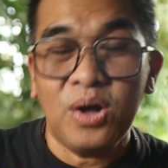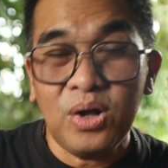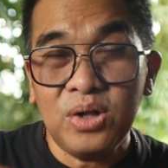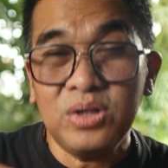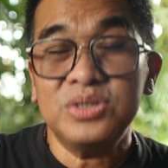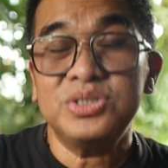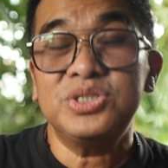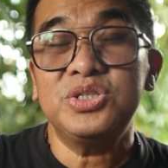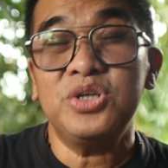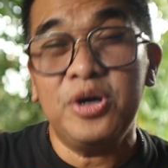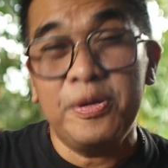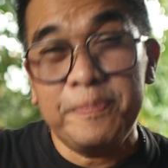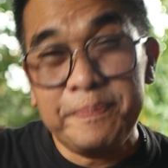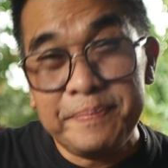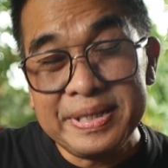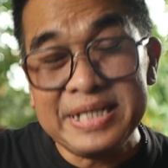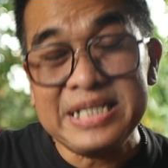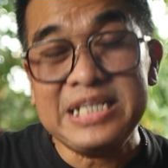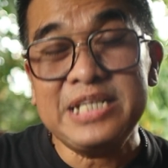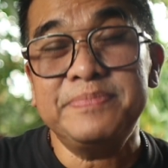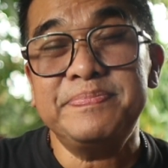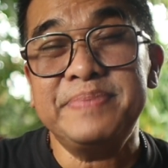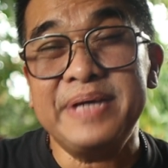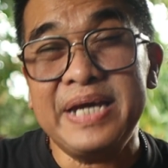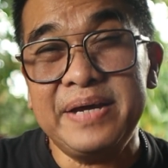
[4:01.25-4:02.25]
Also, a
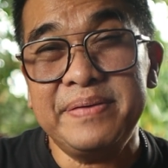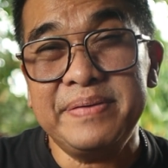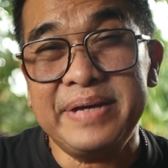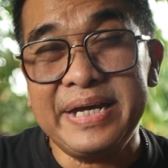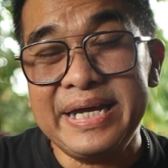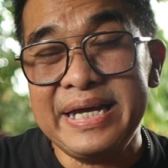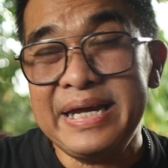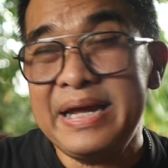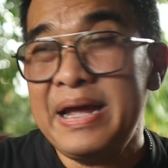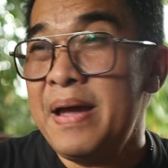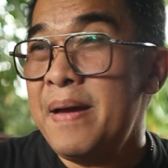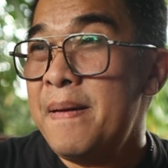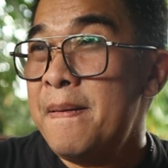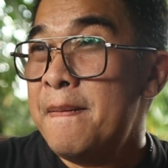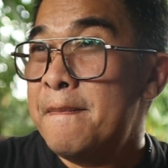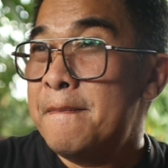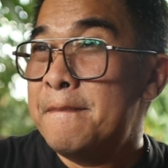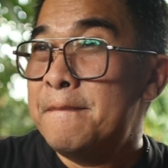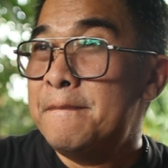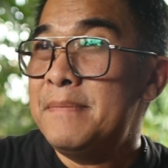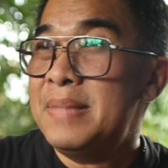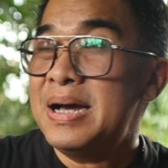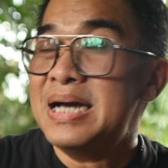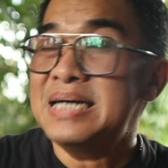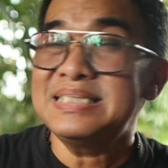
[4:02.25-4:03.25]
PTPMA
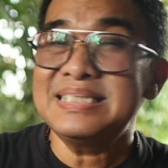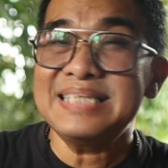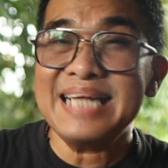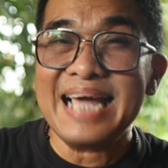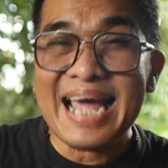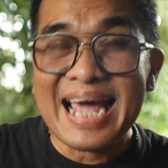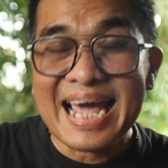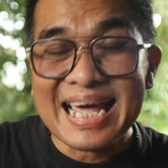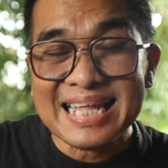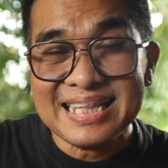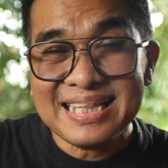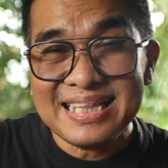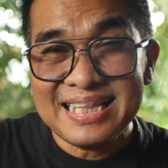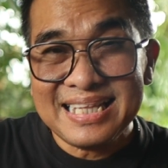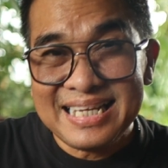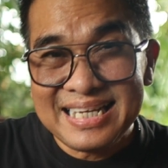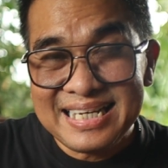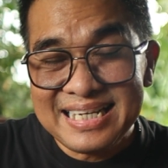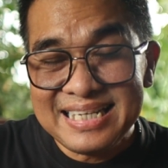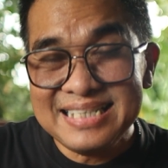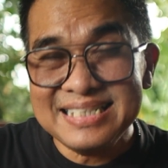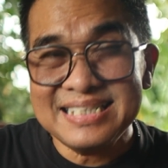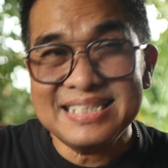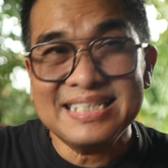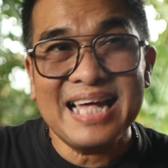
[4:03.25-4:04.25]
must at
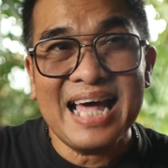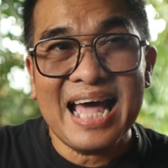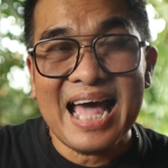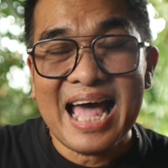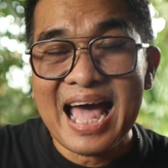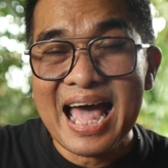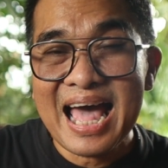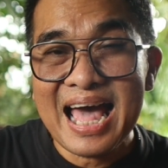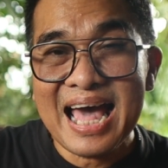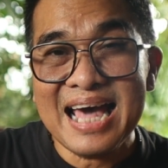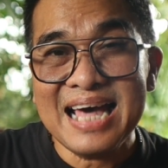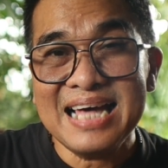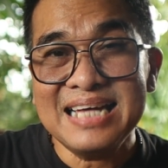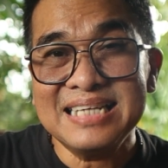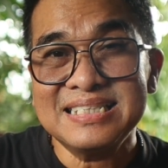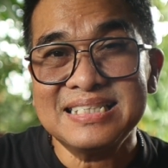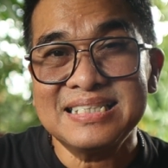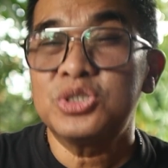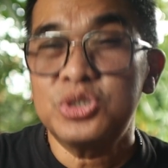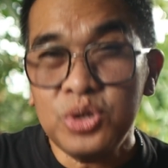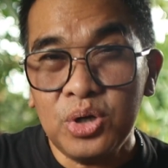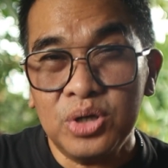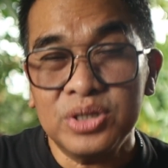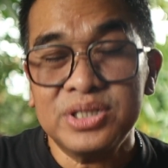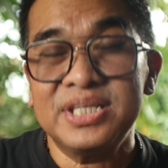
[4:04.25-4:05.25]
least has
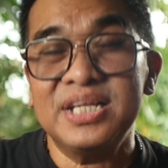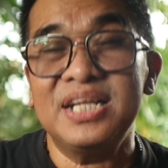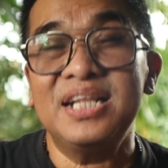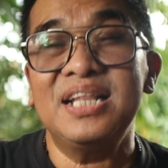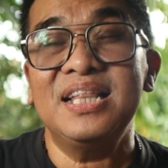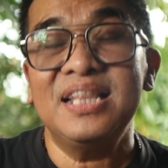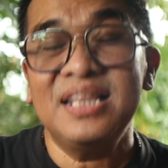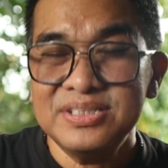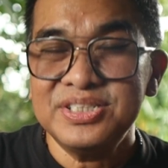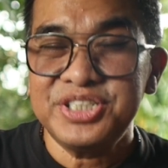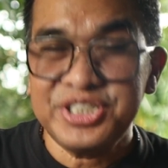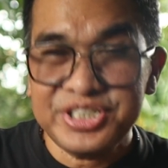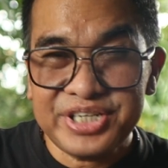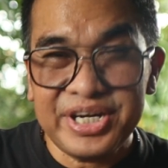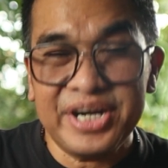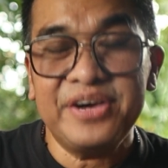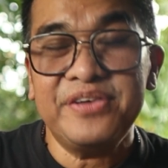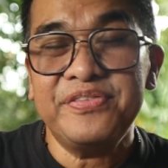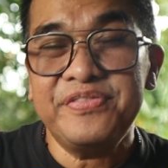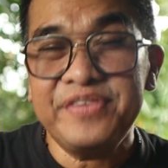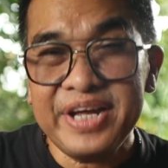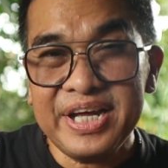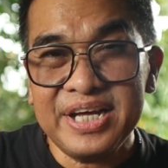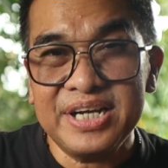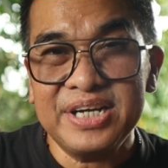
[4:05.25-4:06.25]
total share
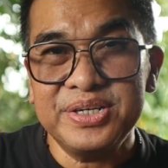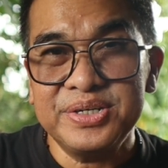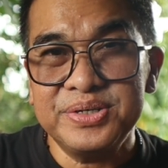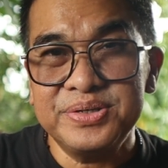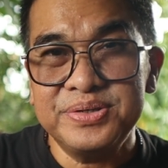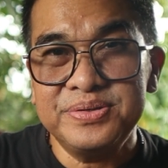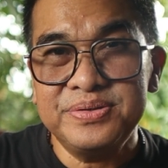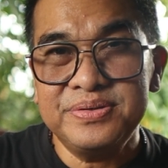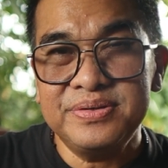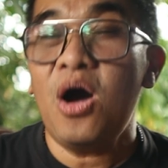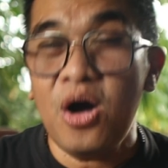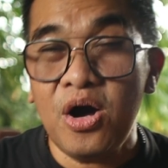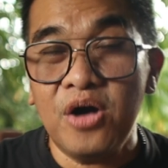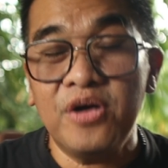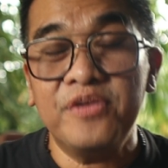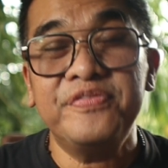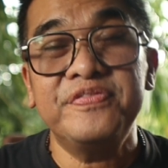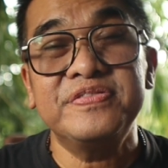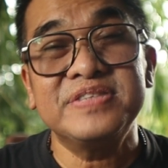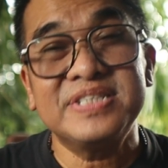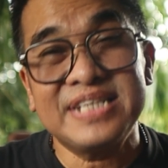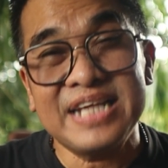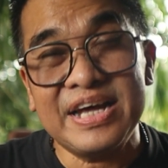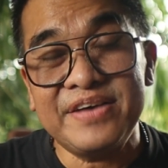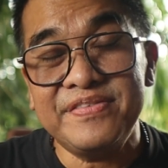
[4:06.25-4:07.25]
value of
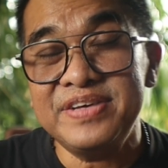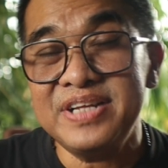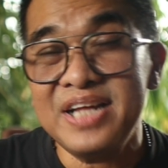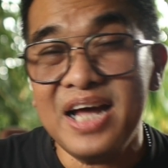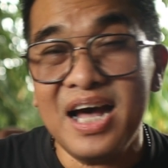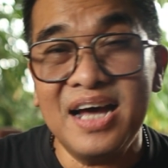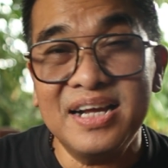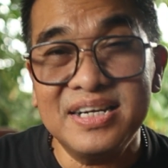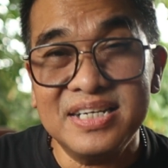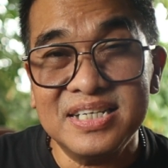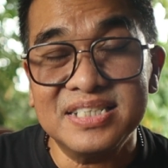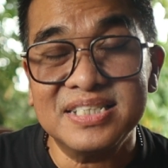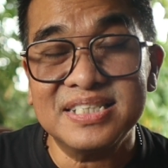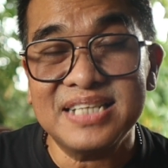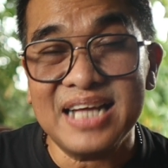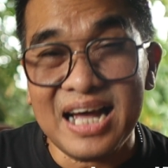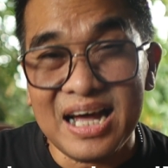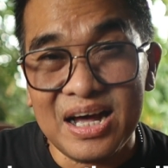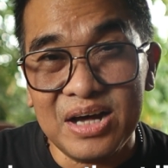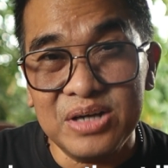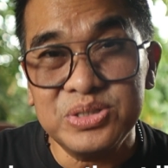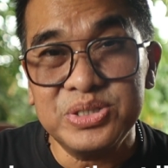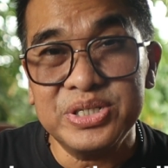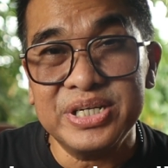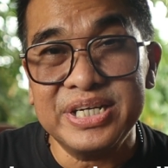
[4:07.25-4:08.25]

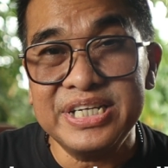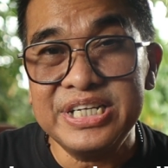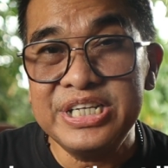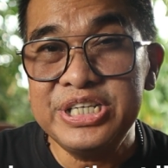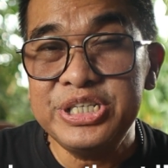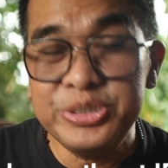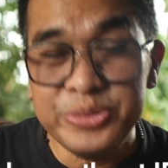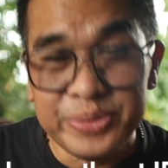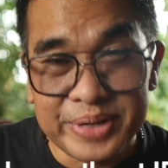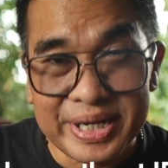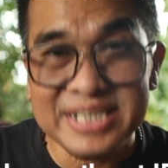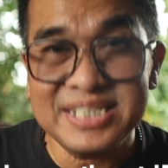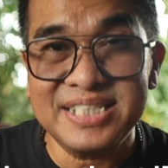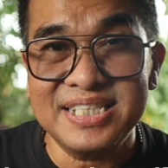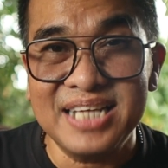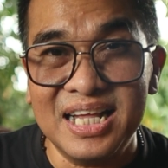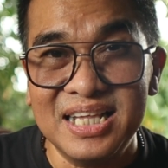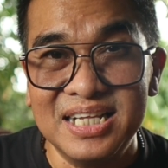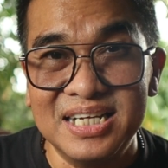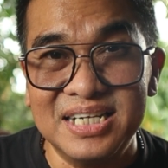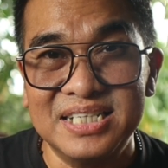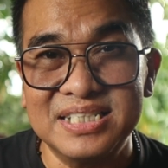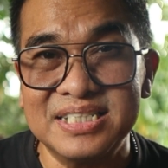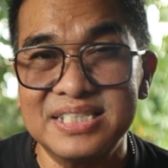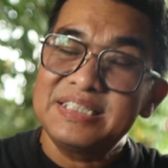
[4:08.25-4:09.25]
700,000 US
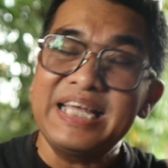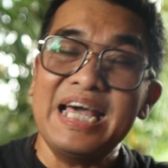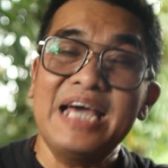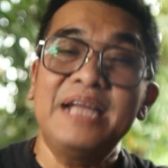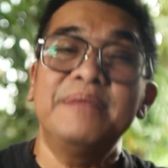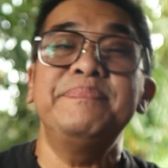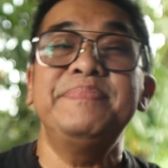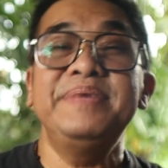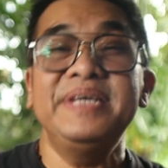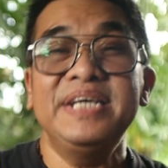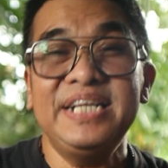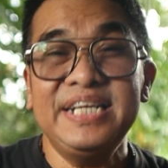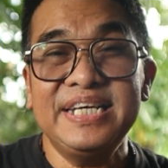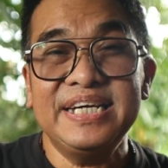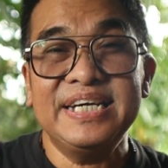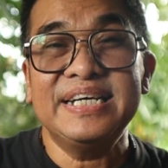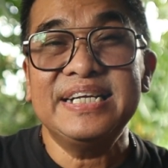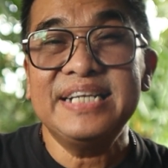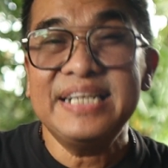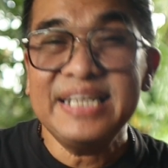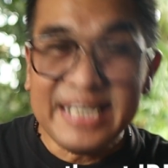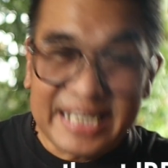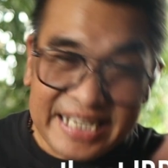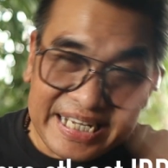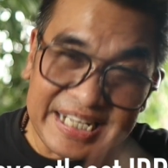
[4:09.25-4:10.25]
dollars, 10
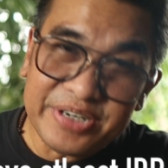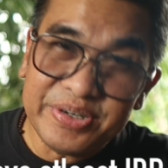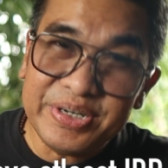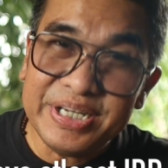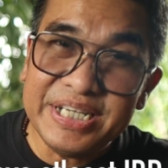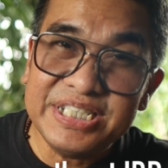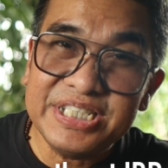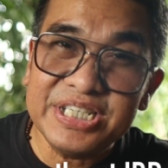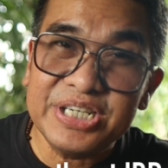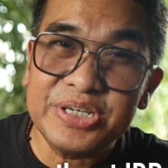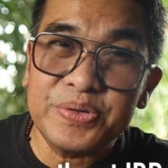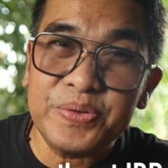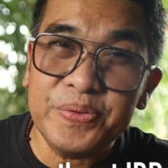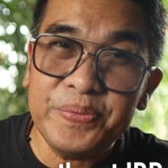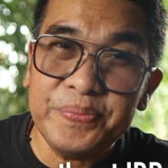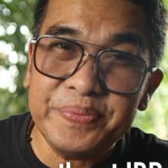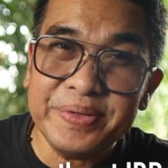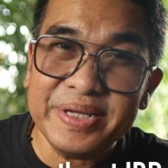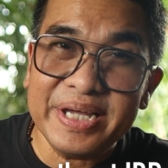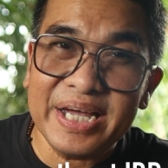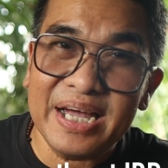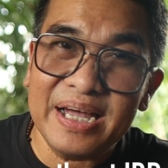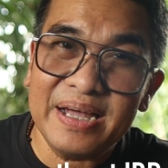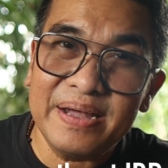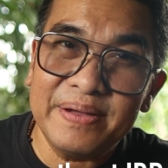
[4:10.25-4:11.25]
billion Indonesian
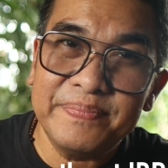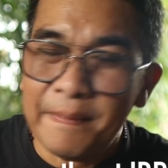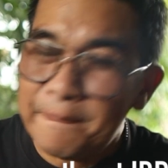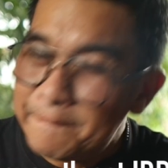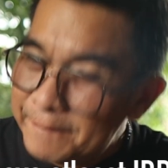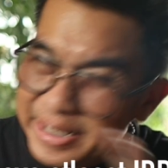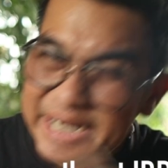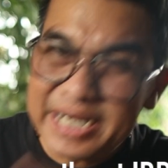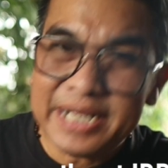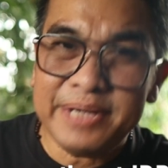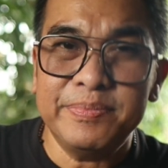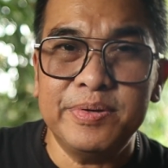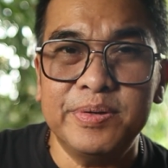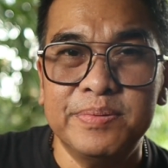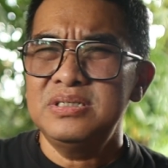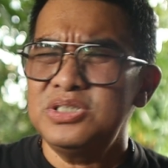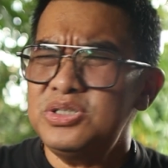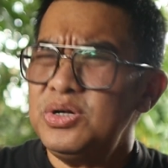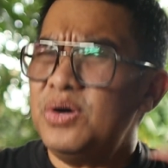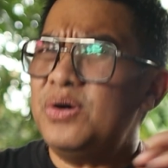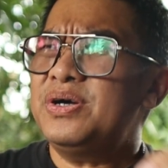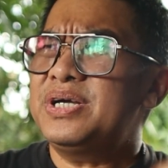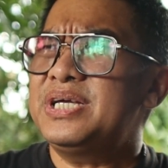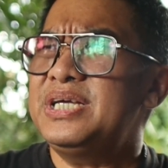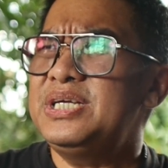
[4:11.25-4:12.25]
rupiah minimum.
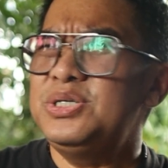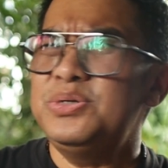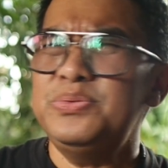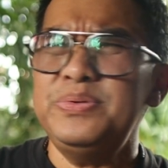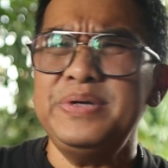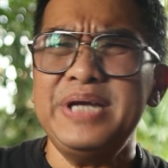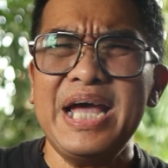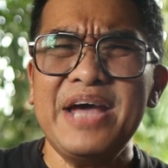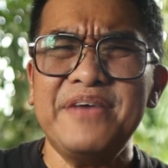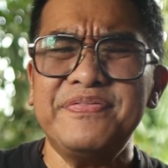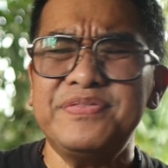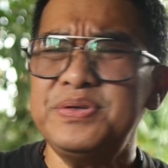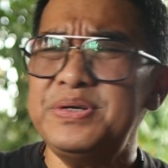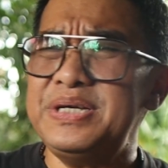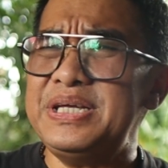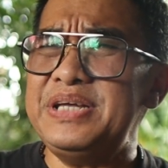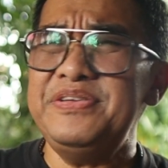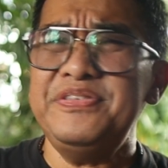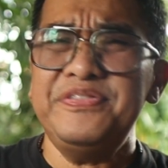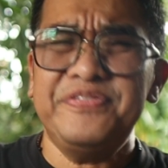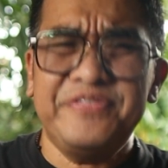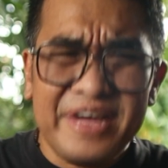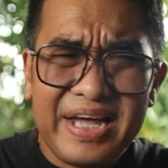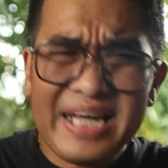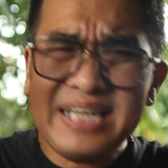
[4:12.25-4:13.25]
So okay, do we have to
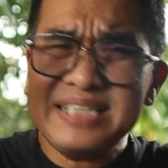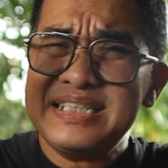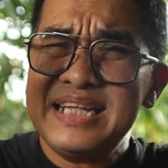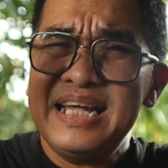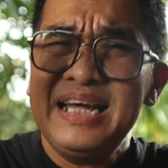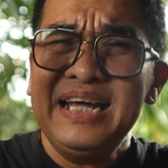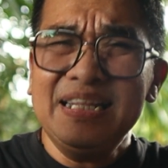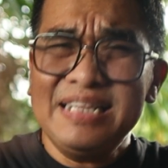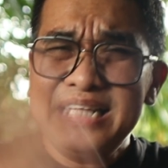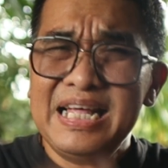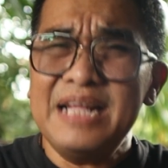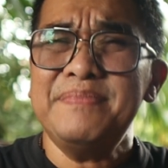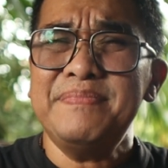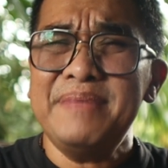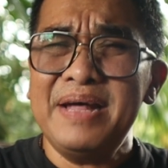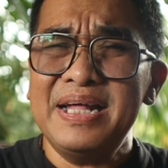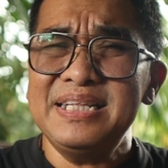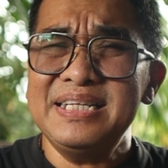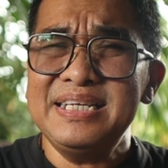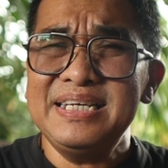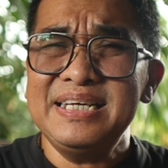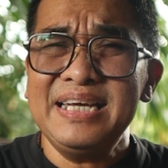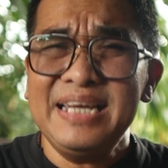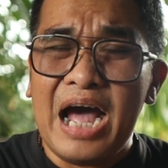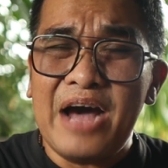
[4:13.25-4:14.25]
invest that
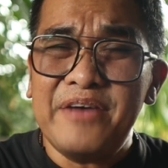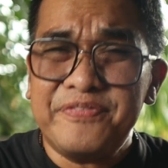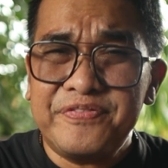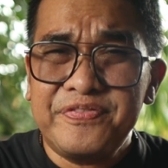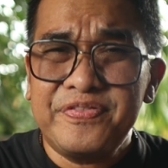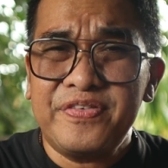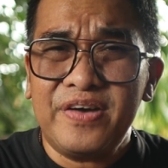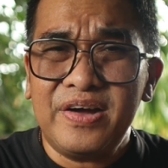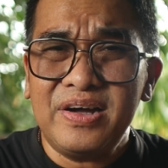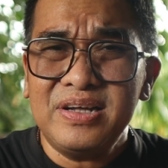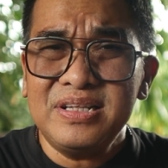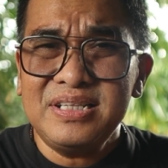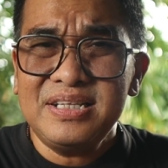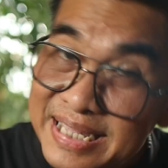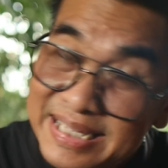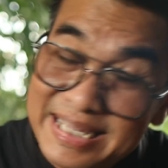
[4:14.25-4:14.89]
money upfront?